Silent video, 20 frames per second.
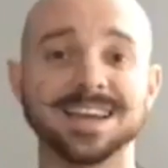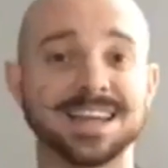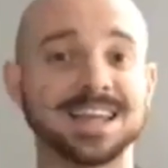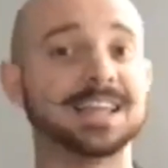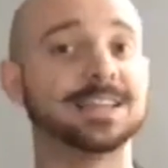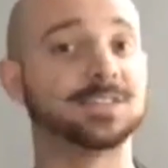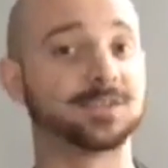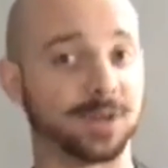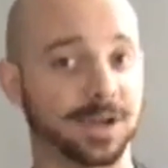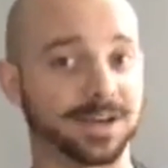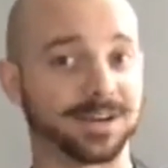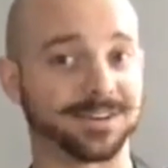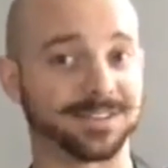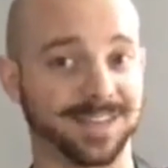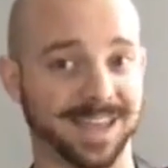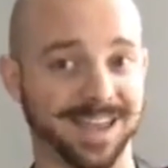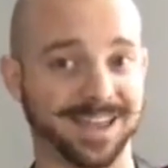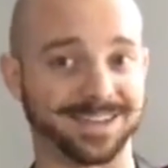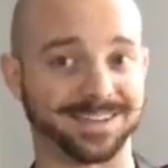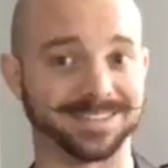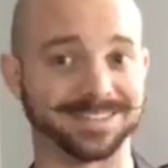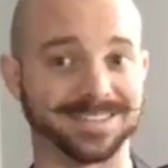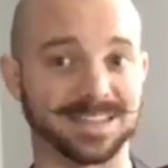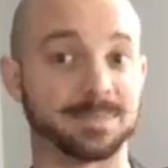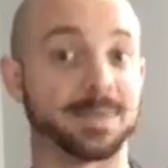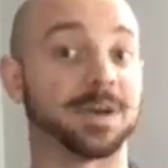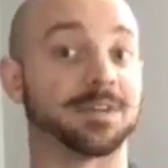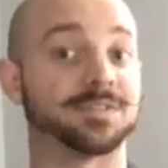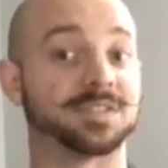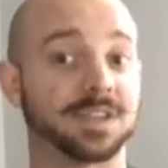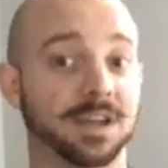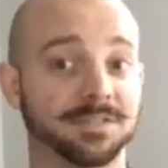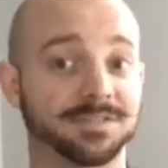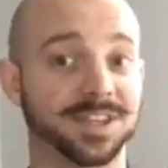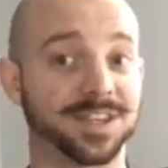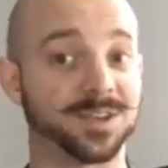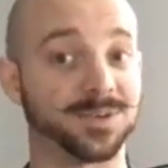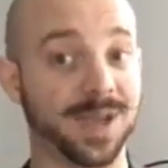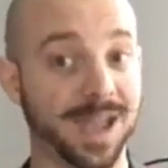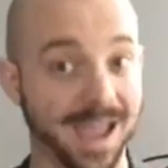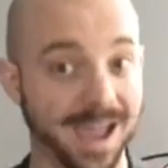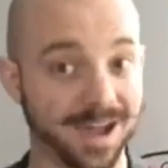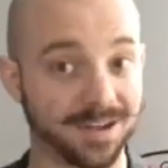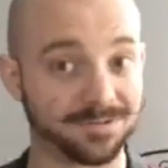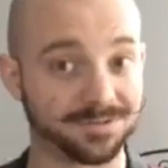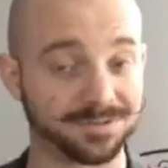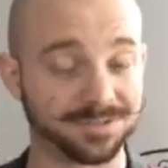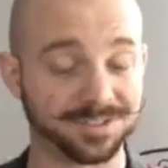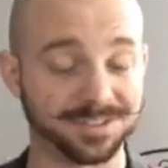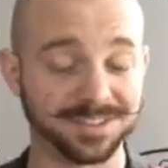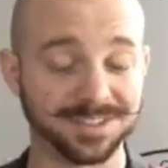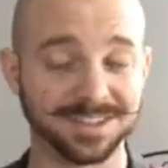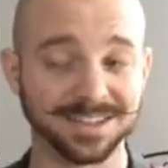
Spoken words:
is greater than the amount of stuff that you have.